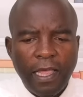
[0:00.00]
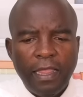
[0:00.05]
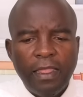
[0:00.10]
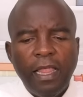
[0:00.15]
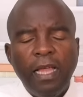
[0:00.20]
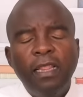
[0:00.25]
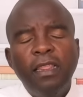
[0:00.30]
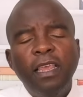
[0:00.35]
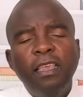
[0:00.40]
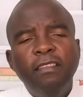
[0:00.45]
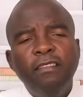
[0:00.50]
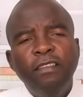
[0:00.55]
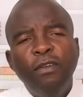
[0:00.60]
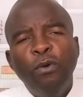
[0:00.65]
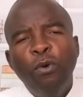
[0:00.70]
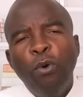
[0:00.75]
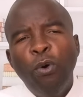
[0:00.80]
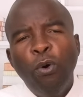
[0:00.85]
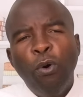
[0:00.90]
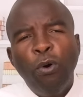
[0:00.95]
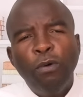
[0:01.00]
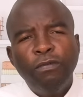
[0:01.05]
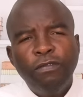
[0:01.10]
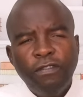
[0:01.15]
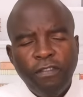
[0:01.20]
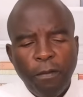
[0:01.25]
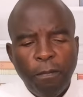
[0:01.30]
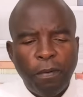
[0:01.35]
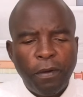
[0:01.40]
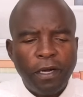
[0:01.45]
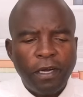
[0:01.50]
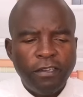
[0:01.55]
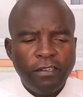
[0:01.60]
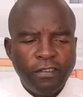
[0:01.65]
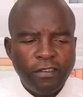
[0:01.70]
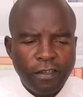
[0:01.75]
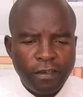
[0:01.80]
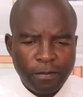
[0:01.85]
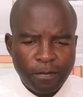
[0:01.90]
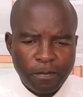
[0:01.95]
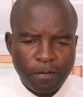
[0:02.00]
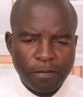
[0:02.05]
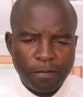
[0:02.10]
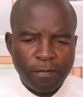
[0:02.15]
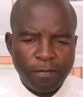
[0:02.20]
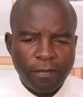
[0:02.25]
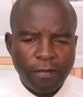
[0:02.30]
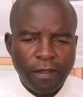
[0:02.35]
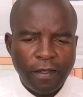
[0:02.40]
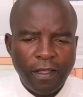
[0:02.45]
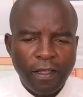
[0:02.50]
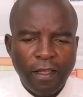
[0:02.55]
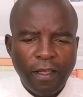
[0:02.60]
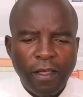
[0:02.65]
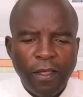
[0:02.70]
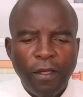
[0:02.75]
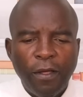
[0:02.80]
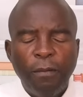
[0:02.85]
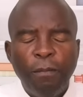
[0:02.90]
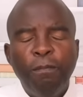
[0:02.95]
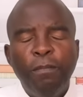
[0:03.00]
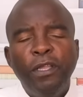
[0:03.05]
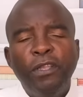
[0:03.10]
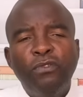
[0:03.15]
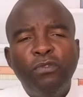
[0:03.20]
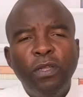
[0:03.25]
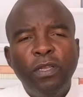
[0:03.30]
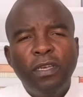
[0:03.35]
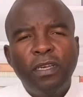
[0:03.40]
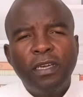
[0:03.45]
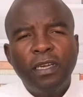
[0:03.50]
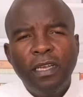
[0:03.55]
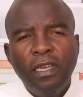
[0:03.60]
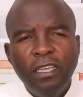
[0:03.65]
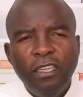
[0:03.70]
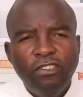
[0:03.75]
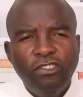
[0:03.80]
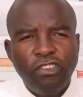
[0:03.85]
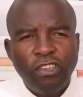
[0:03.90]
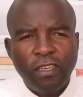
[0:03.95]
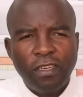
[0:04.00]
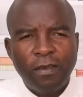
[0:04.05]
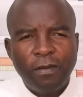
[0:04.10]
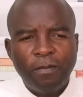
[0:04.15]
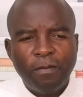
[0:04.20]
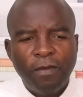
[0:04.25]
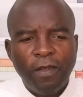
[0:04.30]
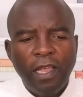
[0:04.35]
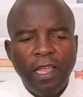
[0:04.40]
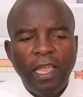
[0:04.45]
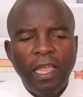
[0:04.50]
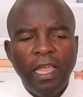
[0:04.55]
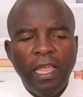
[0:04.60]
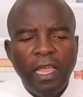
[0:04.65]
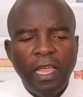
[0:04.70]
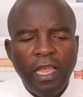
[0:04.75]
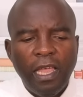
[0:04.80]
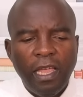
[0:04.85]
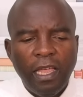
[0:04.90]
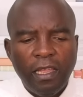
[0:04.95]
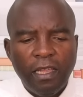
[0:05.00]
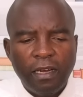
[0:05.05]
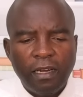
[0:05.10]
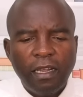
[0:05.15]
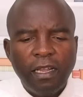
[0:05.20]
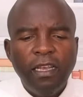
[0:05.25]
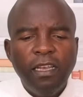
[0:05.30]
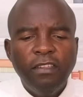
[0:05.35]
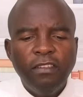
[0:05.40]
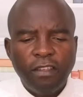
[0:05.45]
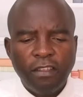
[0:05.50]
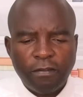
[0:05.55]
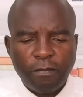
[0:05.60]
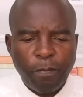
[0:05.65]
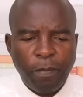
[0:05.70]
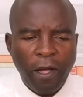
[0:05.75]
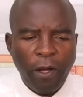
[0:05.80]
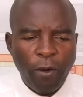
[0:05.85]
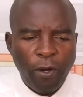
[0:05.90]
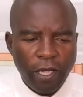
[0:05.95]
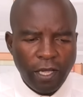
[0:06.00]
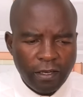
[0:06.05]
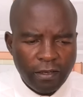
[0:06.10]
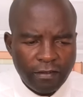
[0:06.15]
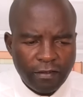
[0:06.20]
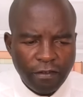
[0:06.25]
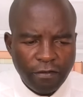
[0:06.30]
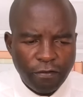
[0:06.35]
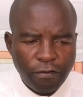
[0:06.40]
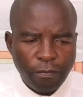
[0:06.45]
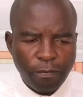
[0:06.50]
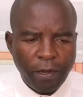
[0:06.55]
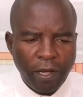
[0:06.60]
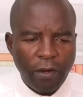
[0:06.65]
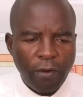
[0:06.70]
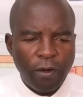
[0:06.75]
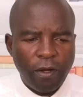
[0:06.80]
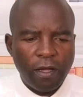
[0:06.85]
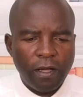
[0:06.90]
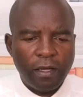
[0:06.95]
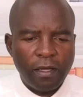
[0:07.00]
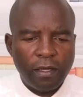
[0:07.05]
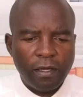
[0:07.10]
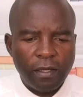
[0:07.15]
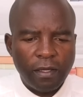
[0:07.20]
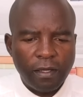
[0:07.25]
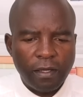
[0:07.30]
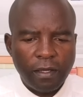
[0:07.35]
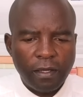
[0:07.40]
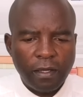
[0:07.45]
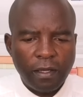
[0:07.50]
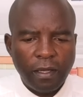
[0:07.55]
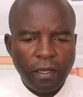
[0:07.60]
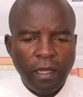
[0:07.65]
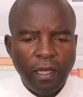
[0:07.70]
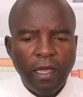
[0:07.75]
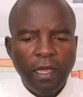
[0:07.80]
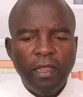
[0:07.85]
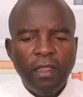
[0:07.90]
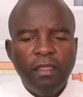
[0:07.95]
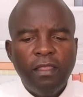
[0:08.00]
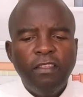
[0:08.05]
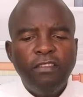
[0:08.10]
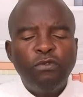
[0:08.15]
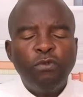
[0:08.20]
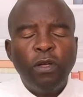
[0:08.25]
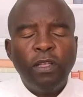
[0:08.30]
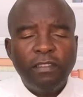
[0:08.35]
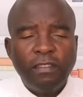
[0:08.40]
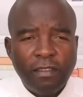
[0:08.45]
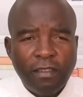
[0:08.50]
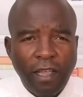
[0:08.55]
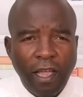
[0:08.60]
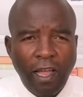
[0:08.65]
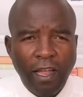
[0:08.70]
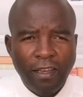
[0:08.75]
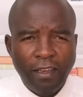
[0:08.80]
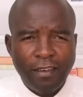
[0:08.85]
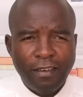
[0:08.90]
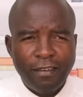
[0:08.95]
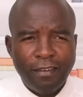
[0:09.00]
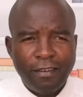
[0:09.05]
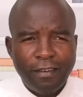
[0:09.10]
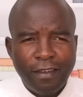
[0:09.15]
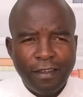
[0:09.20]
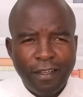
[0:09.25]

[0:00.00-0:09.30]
that there is a war of separation between religion, religious power, and civil power. This was done